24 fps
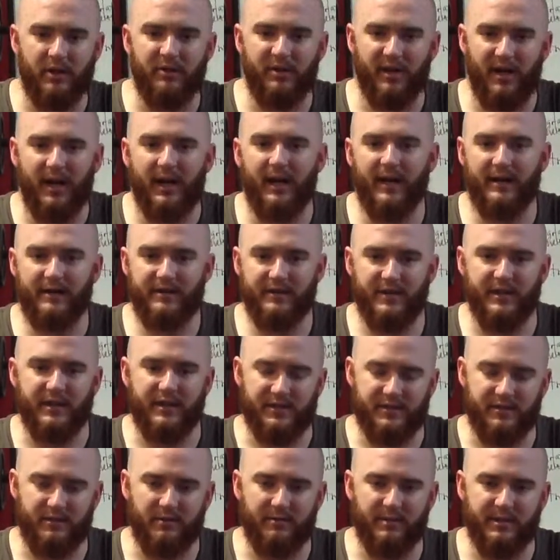to hide
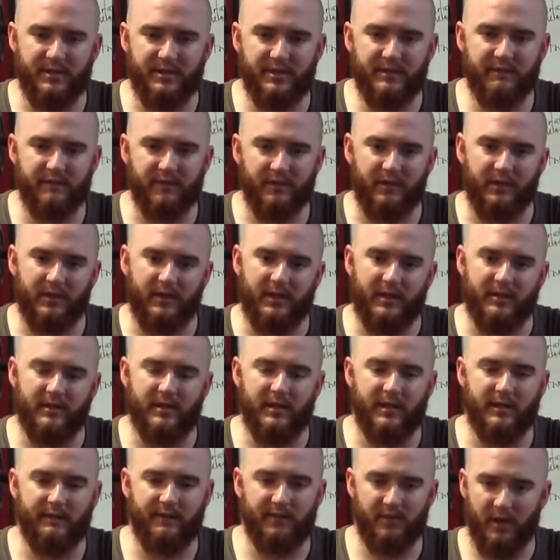things a little bit differently than
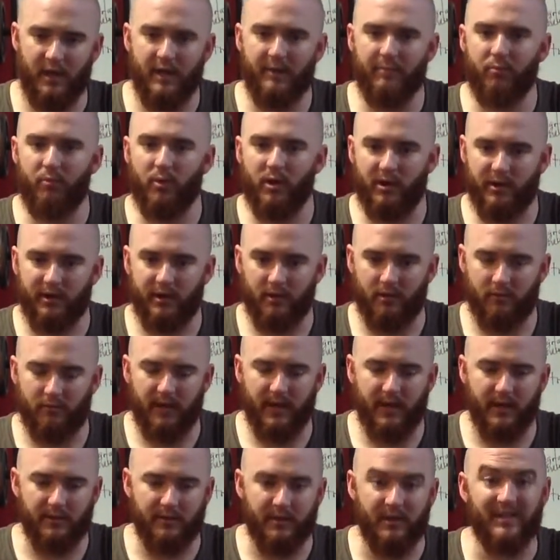if you're up walking
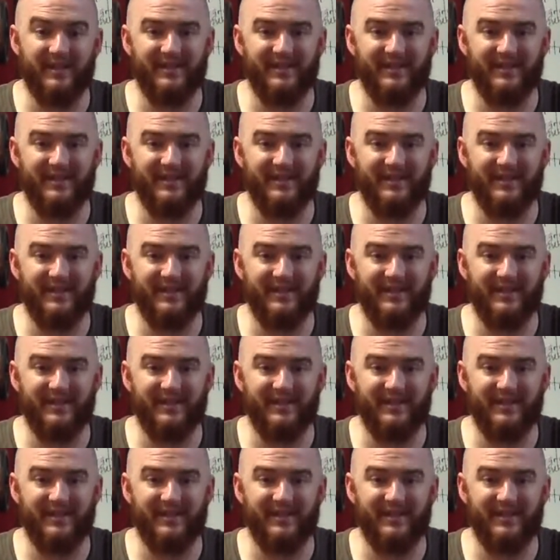around.